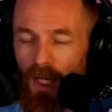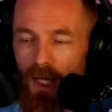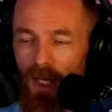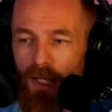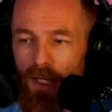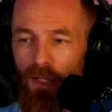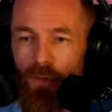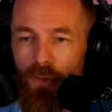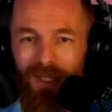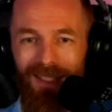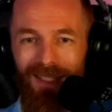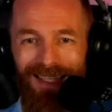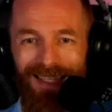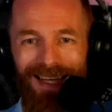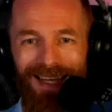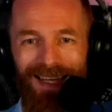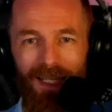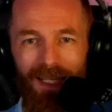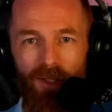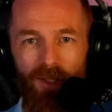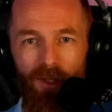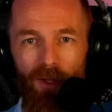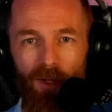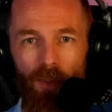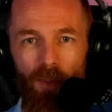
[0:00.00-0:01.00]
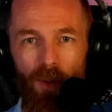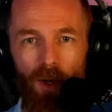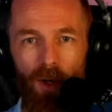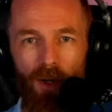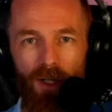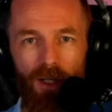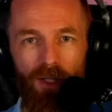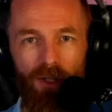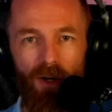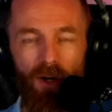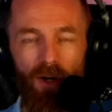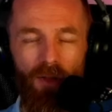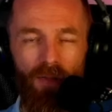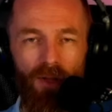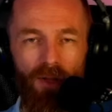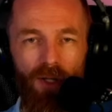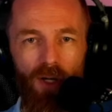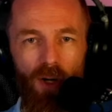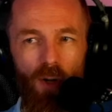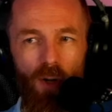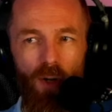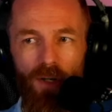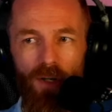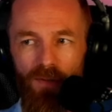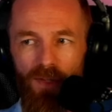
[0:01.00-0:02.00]
you can take it in your pocket, you're on the
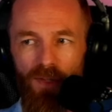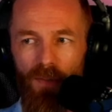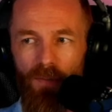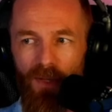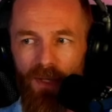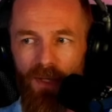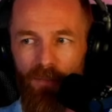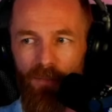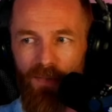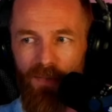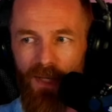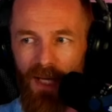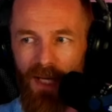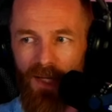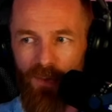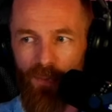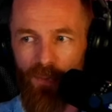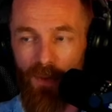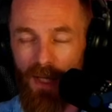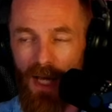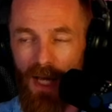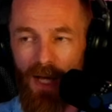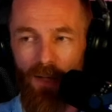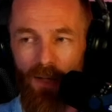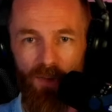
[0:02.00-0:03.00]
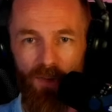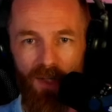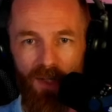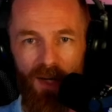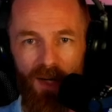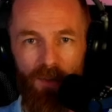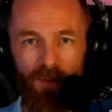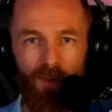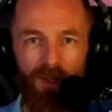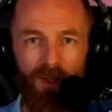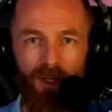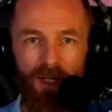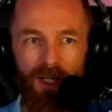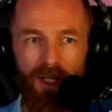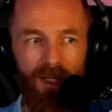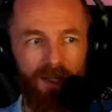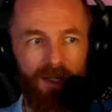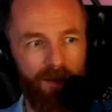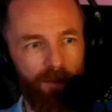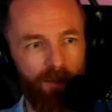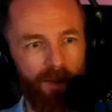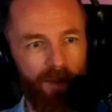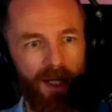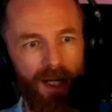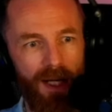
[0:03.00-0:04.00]
go, and if something breaks when you're outside with your kids
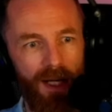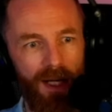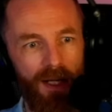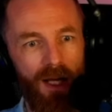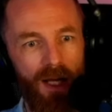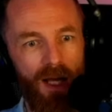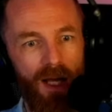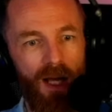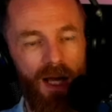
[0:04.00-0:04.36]
playing